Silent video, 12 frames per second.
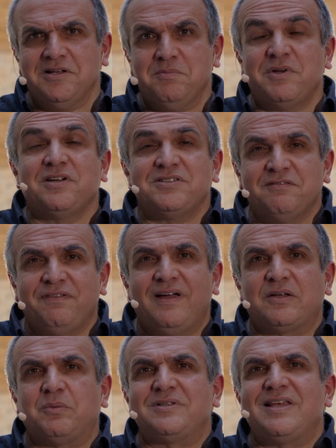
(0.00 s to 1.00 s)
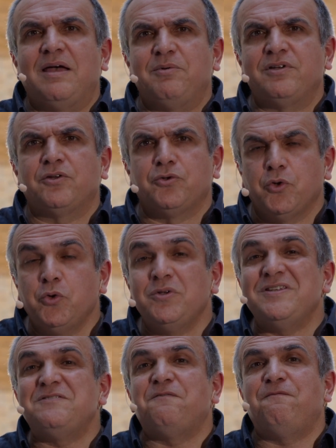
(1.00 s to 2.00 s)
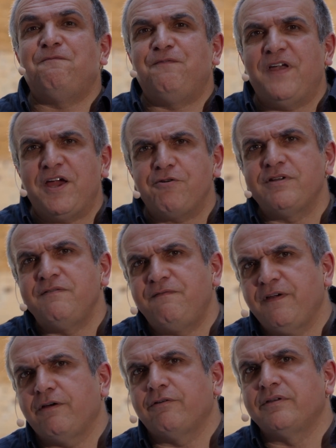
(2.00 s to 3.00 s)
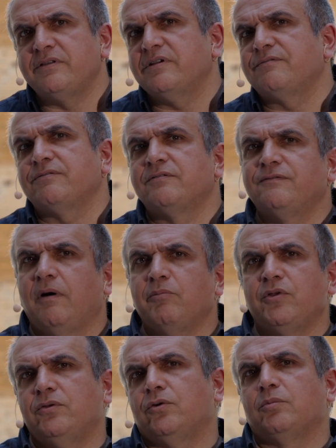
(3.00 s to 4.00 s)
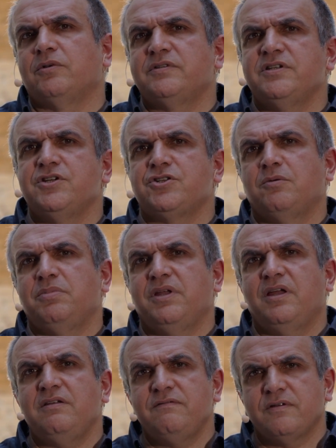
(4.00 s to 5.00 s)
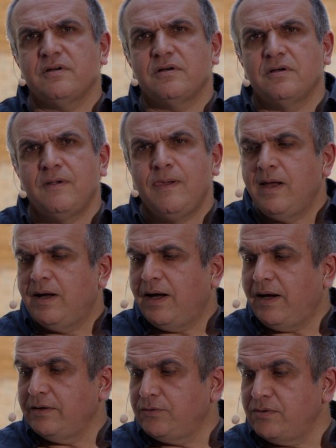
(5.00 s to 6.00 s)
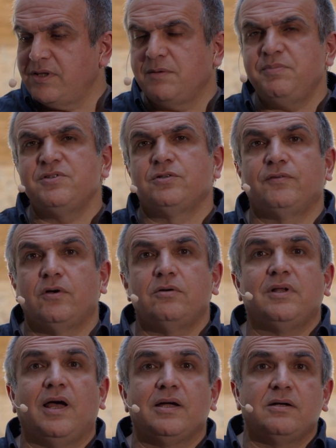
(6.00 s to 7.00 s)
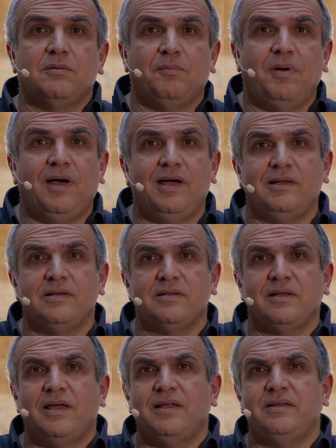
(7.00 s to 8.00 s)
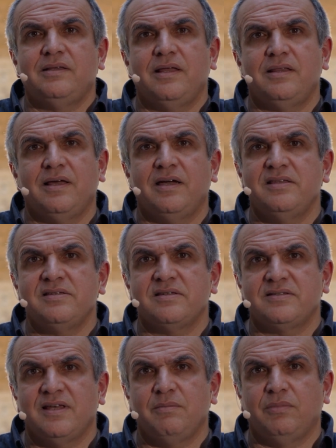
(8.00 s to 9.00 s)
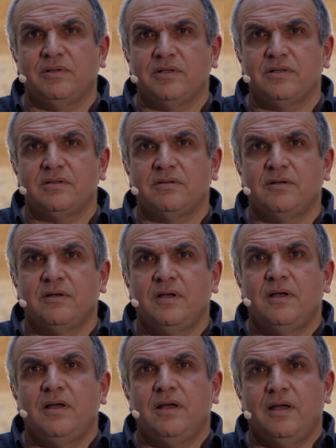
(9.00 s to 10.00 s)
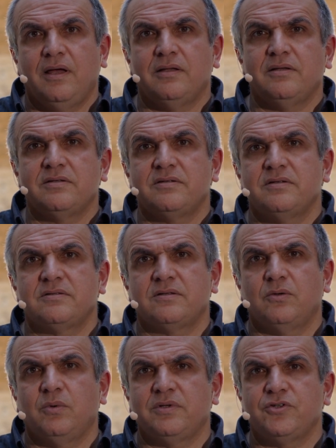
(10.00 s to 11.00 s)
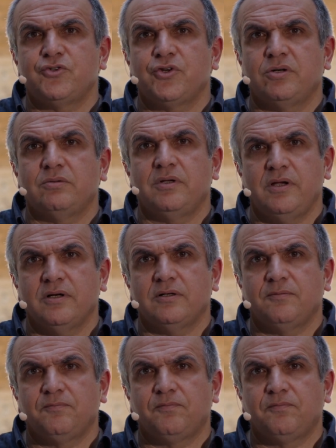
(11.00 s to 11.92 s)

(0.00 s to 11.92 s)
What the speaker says: because in fact, what's happening under the hood is very, very different from the normal C# behavior. I took that piece of code, I compiled it, and then I disassembled it. And this is what is shown here.